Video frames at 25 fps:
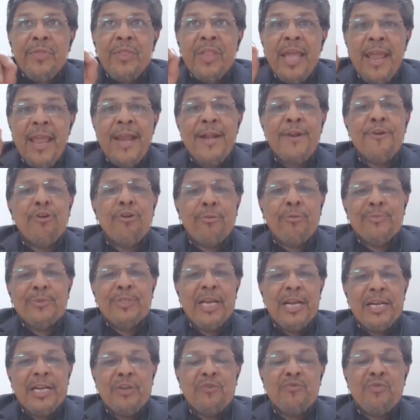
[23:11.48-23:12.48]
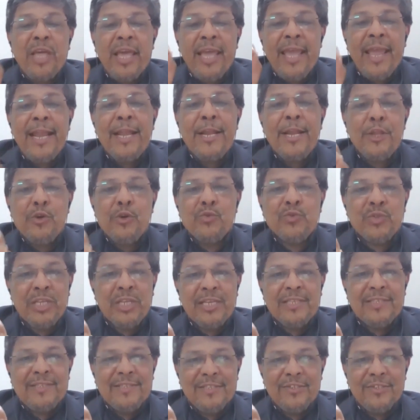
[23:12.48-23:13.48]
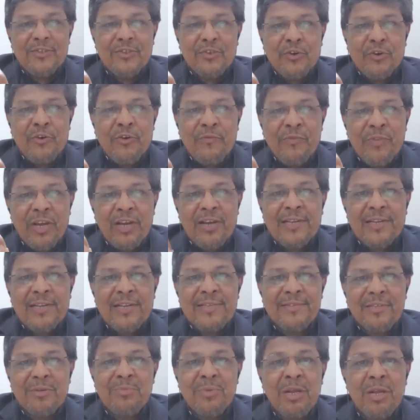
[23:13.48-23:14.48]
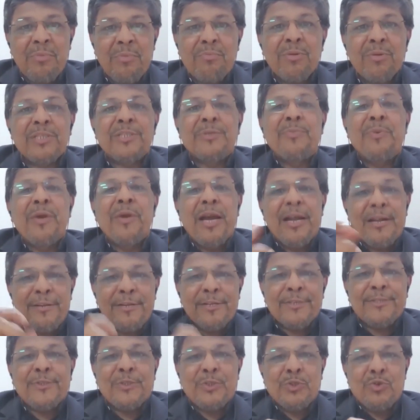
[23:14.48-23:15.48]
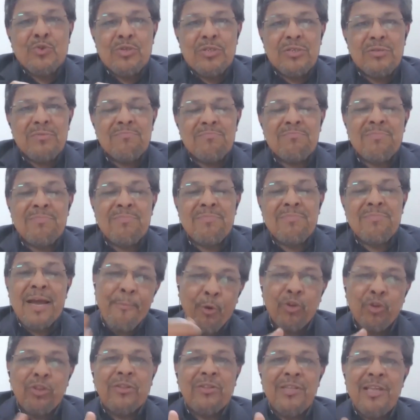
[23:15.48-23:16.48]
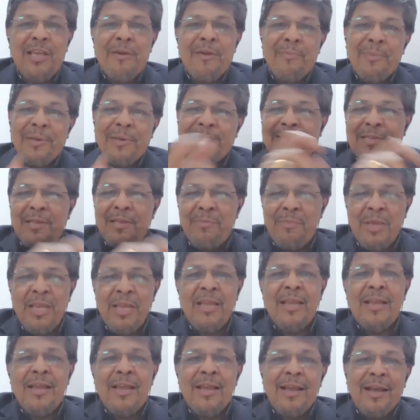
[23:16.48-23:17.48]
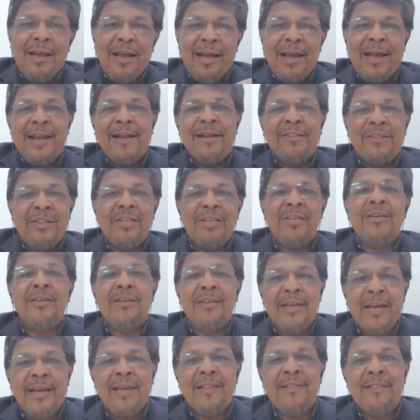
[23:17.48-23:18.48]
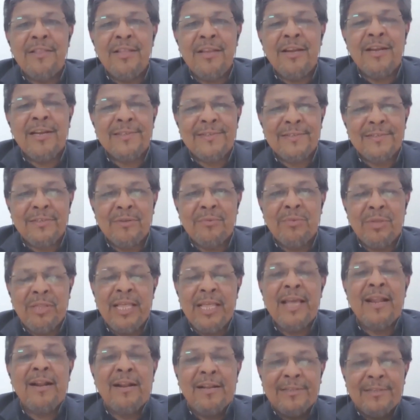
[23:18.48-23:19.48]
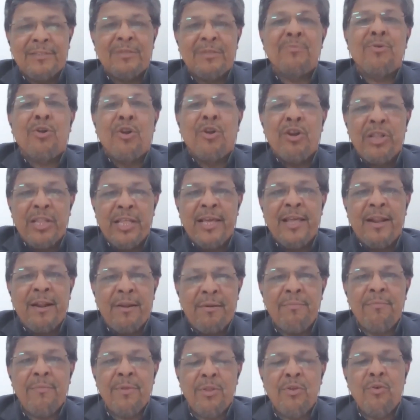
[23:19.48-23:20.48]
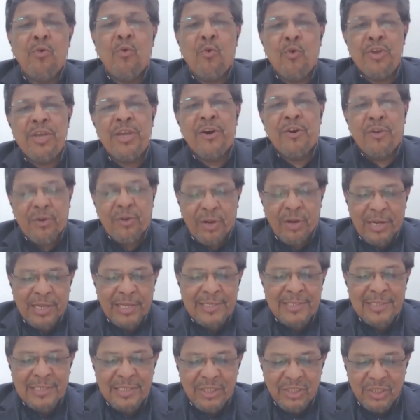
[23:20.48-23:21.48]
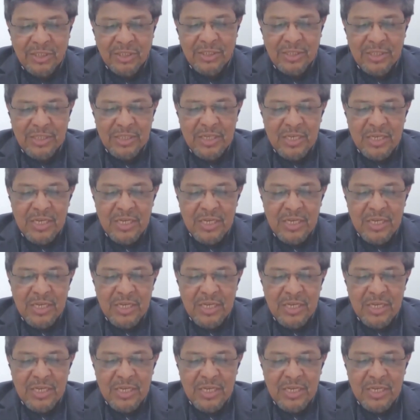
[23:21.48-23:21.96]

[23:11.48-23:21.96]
the end objective, the end usage of the customer must be understood by both the MSME and the customer, their customer or their OE organization.